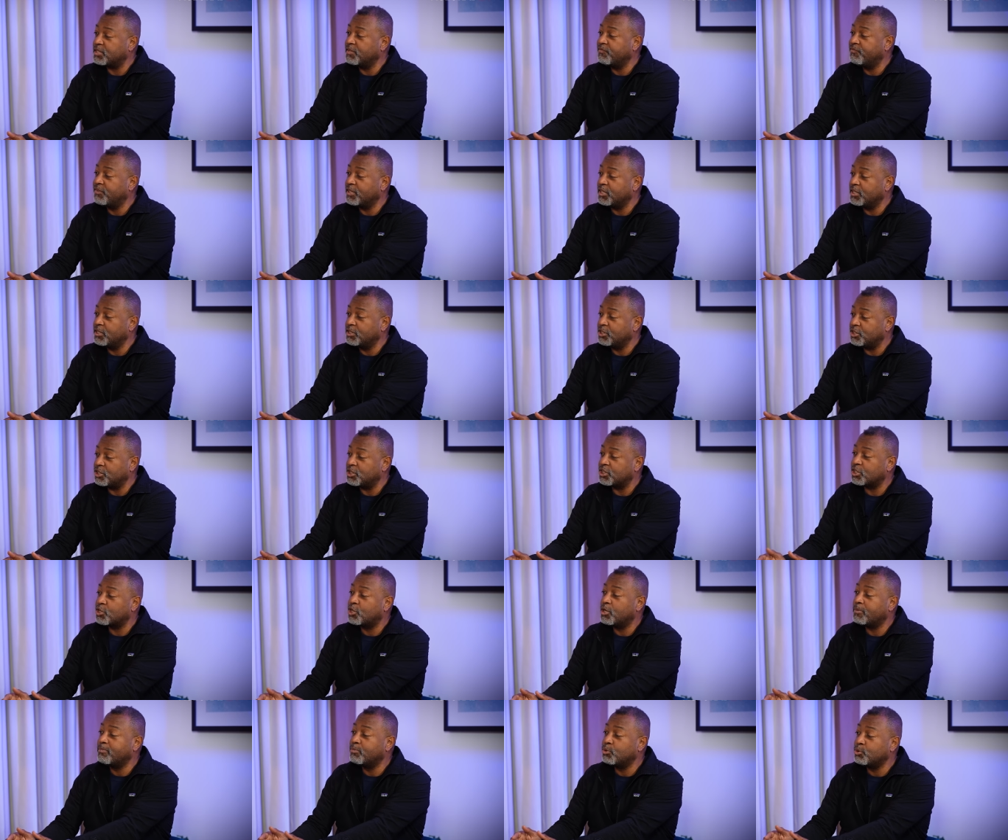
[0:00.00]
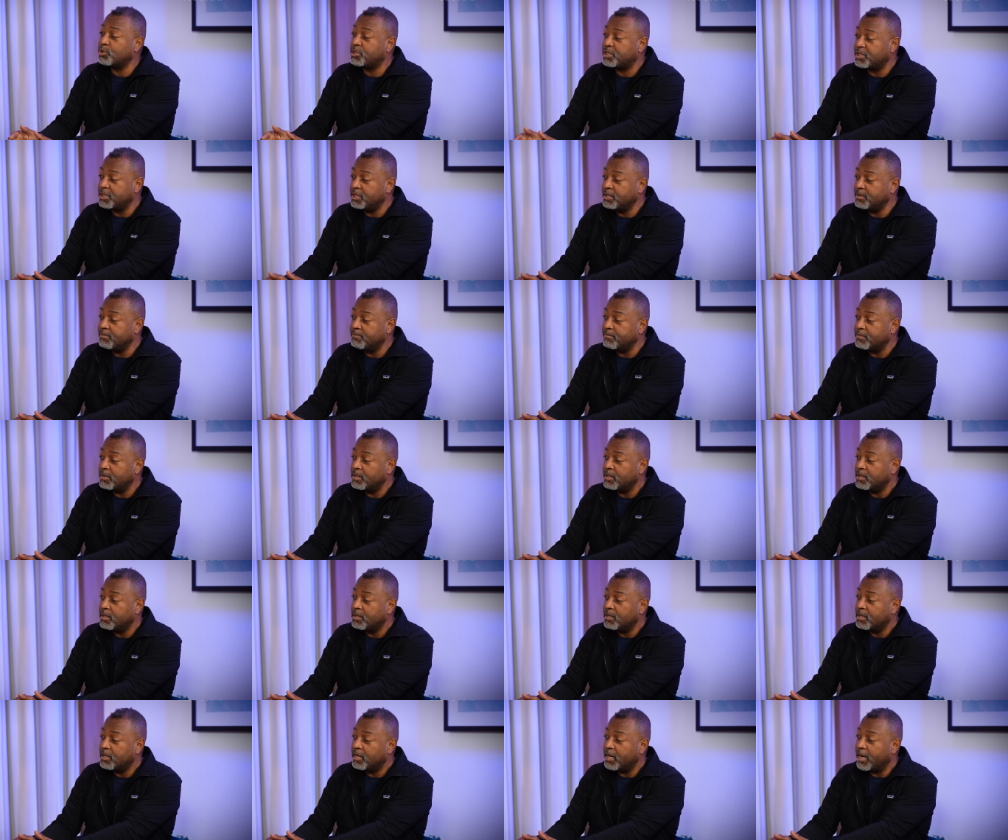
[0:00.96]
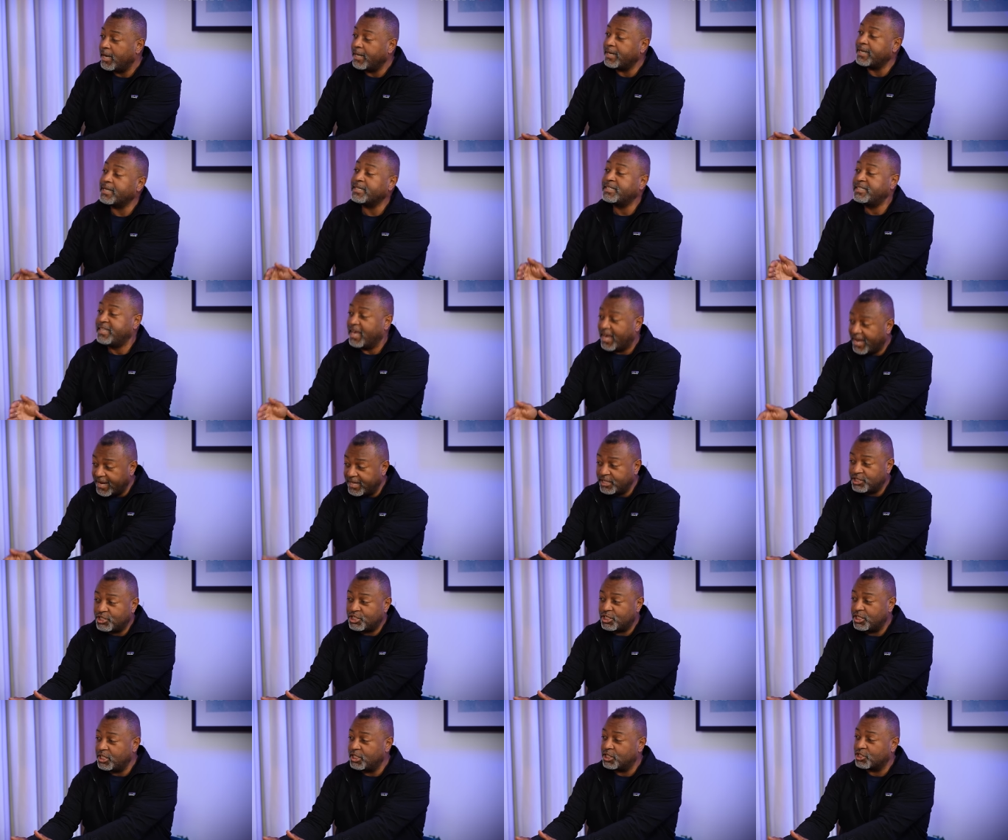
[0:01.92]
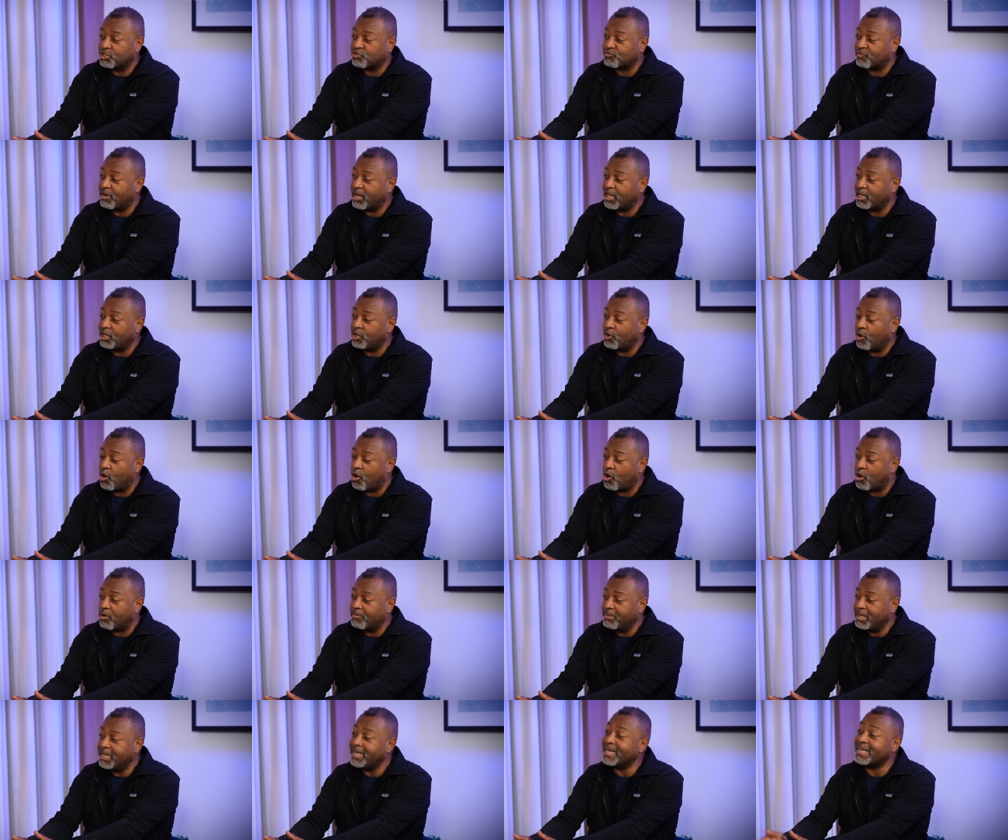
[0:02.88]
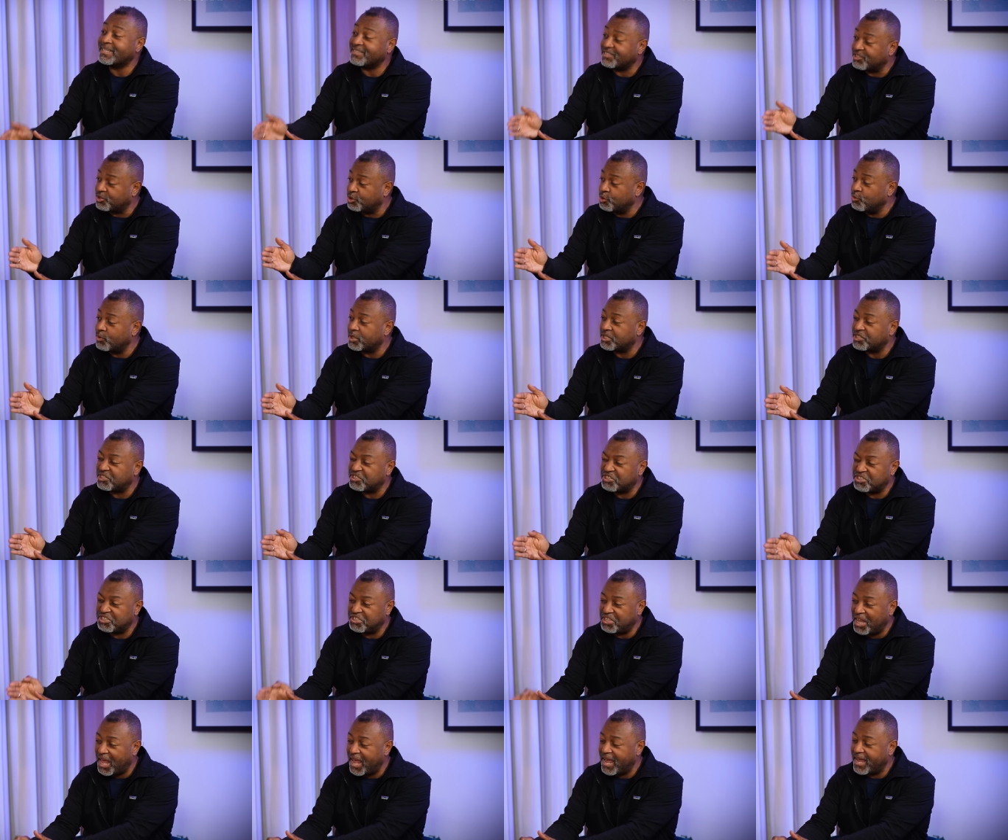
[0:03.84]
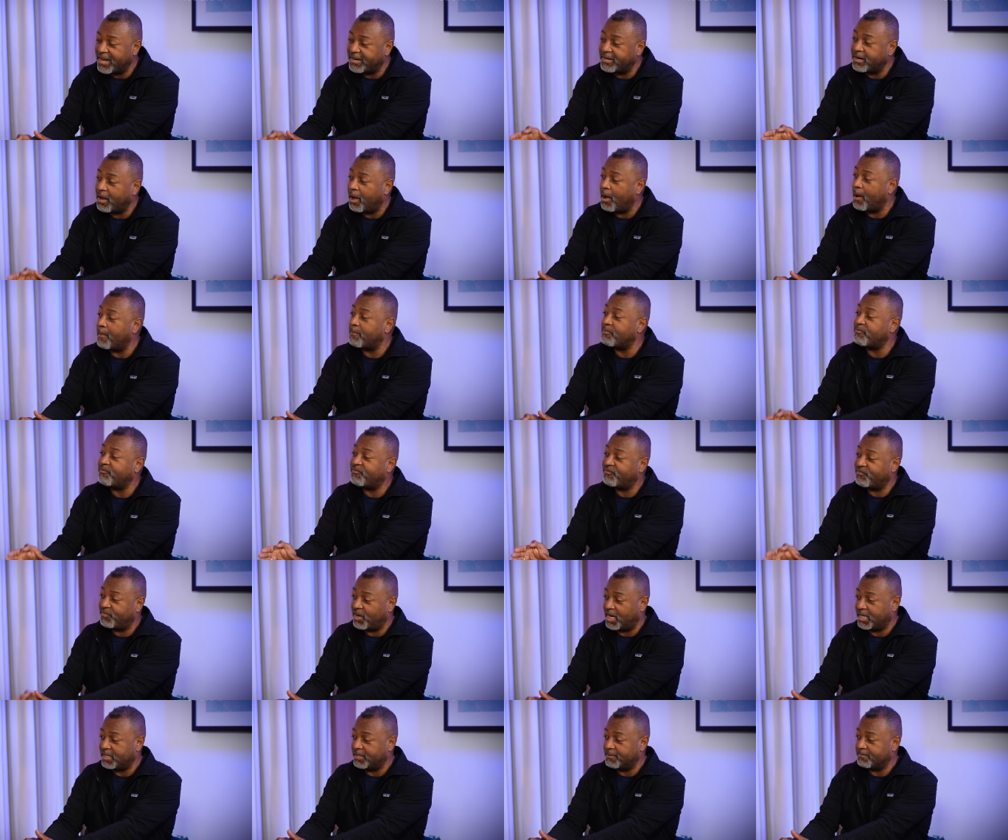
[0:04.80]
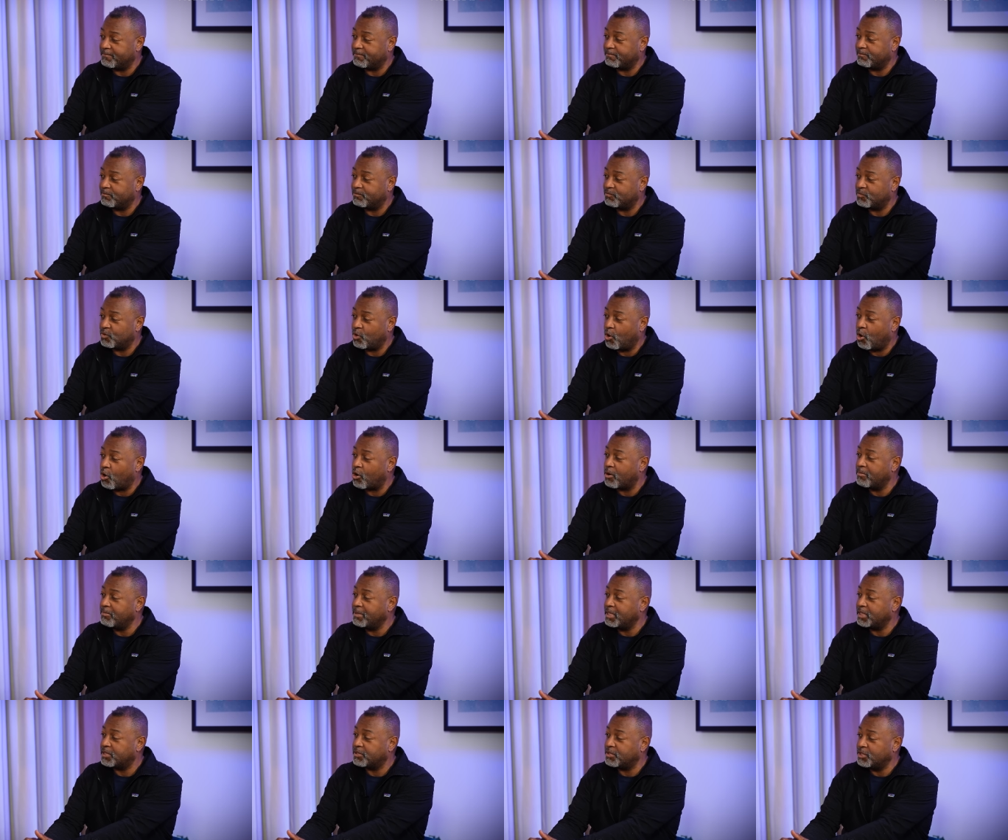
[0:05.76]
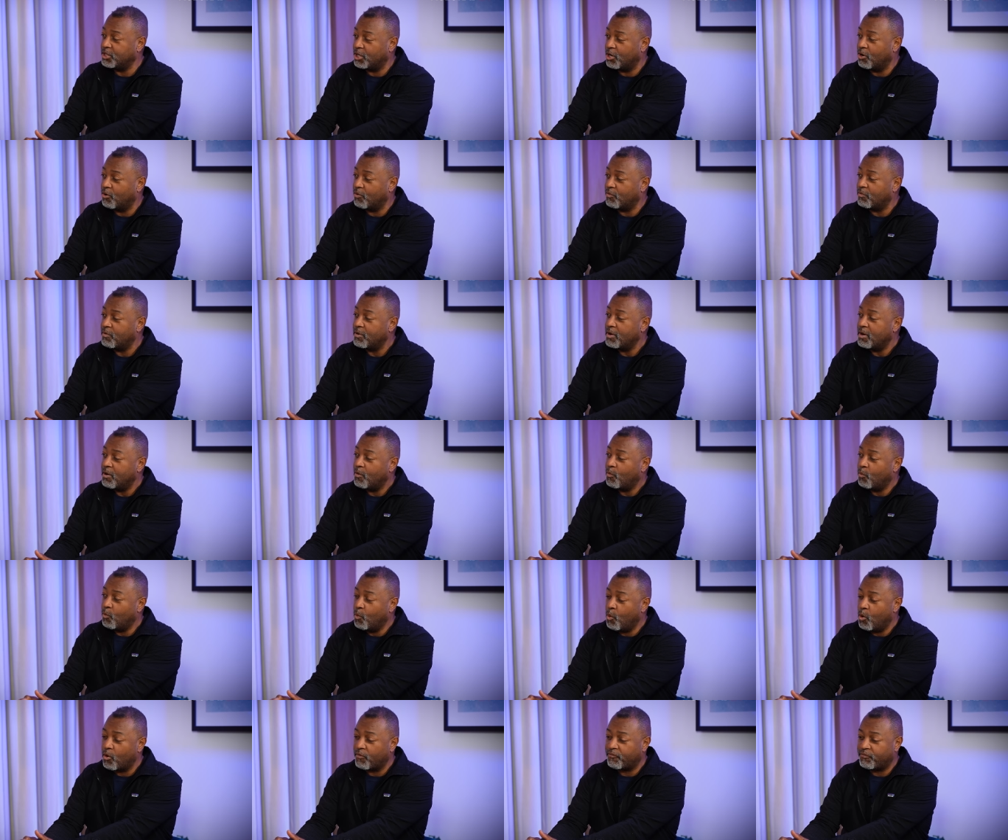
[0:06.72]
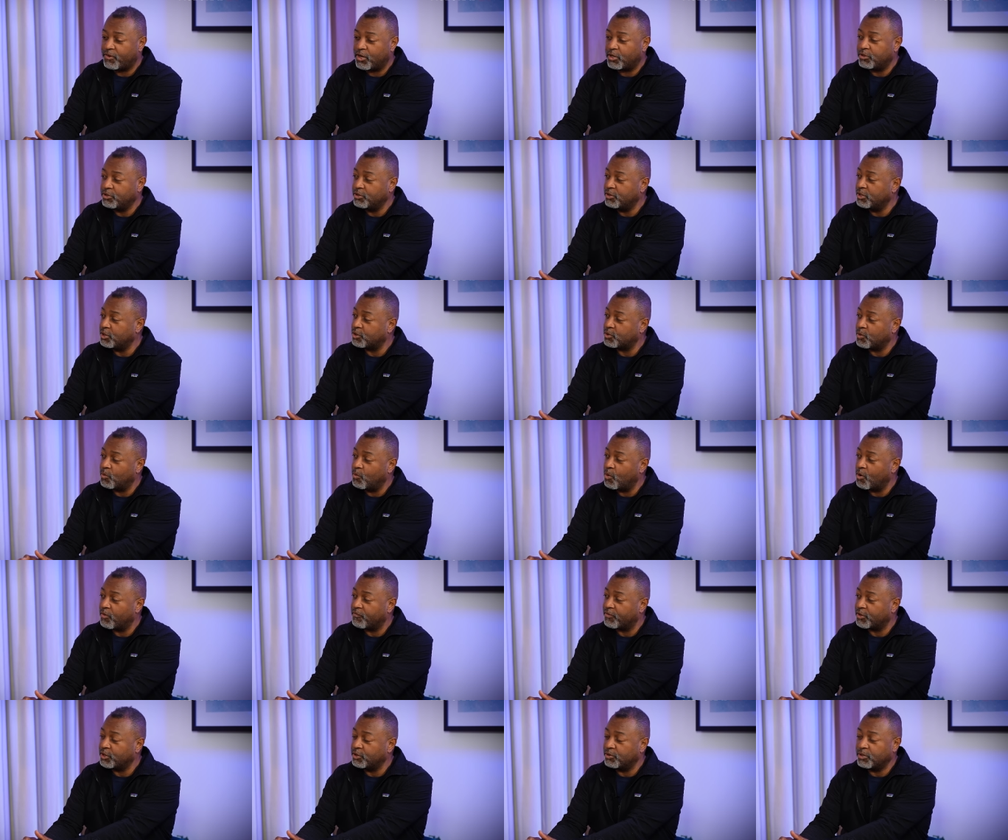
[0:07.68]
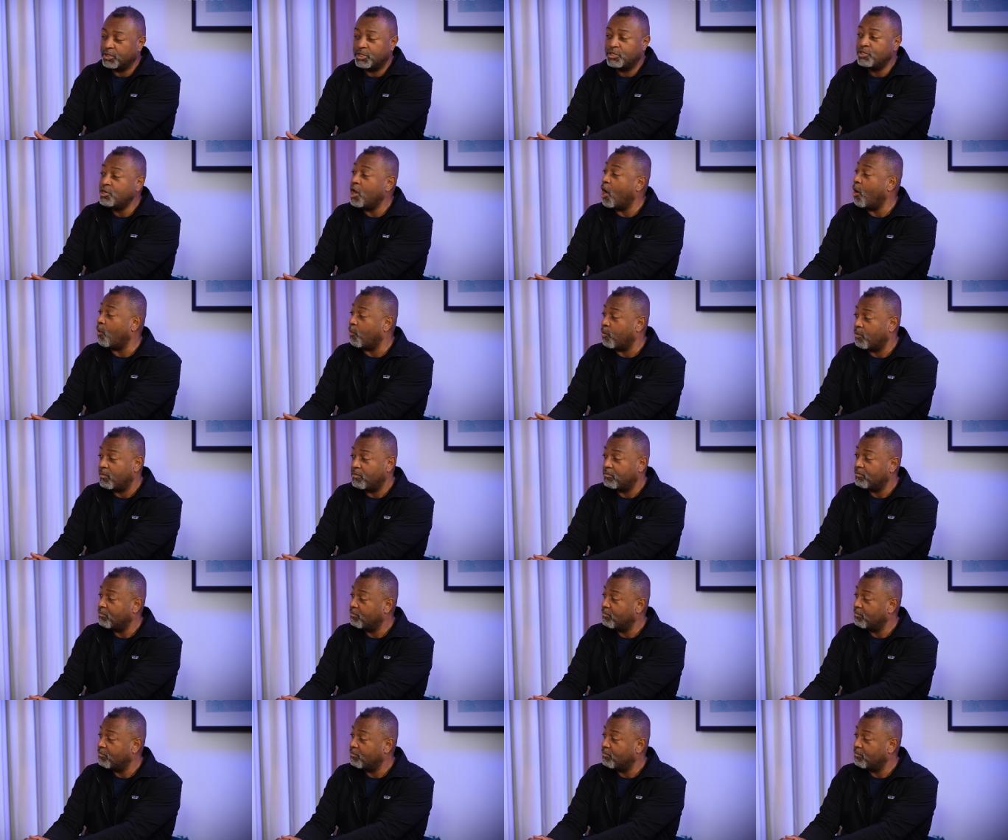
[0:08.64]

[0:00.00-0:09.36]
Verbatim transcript: the villages in Kibbutzim? and engage the Israeli army and do a stand up fight, army, you know, warfare unit to warfare unit. No,